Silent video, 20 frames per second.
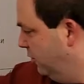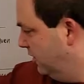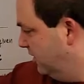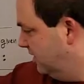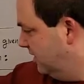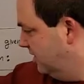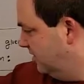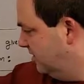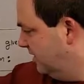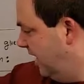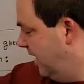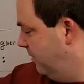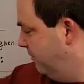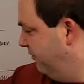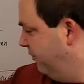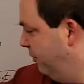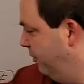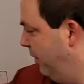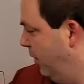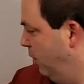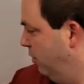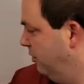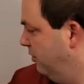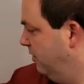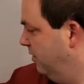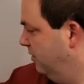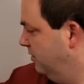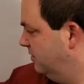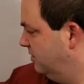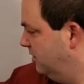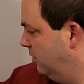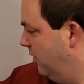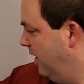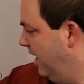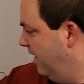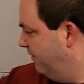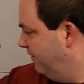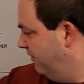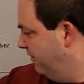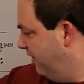is the same for both. So
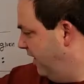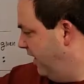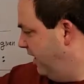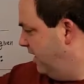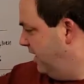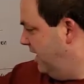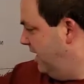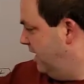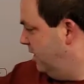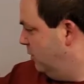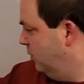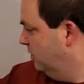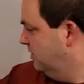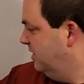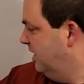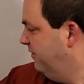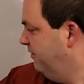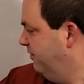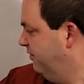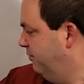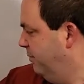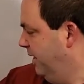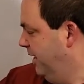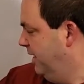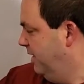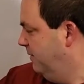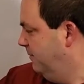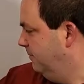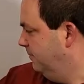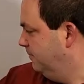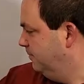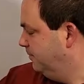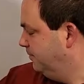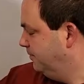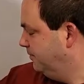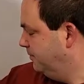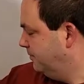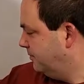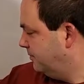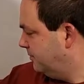f of a equals f of b.
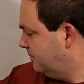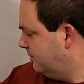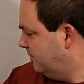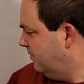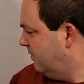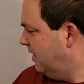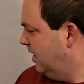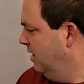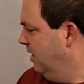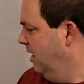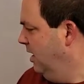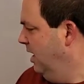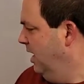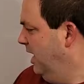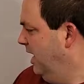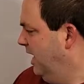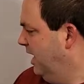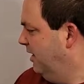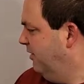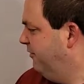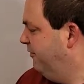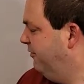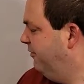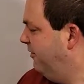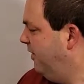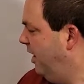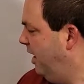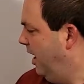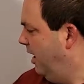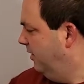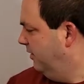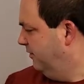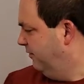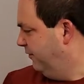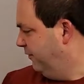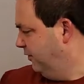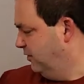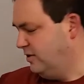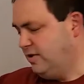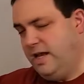If,
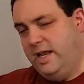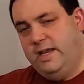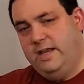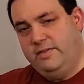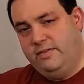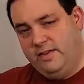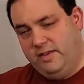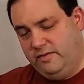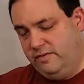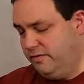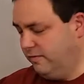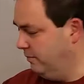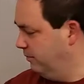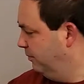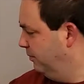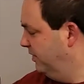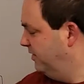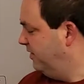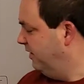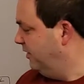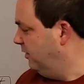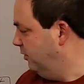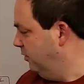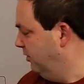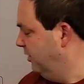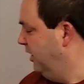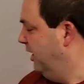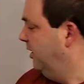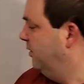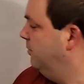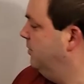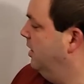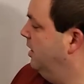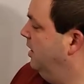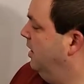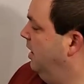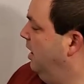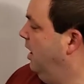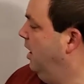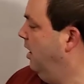for say in this particular thing,
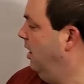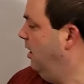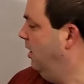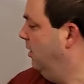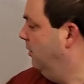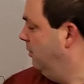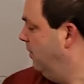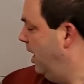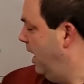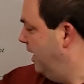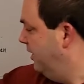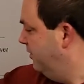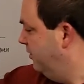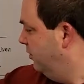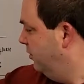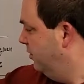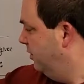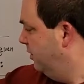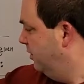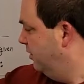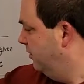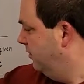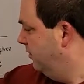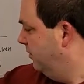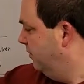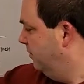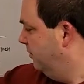I do the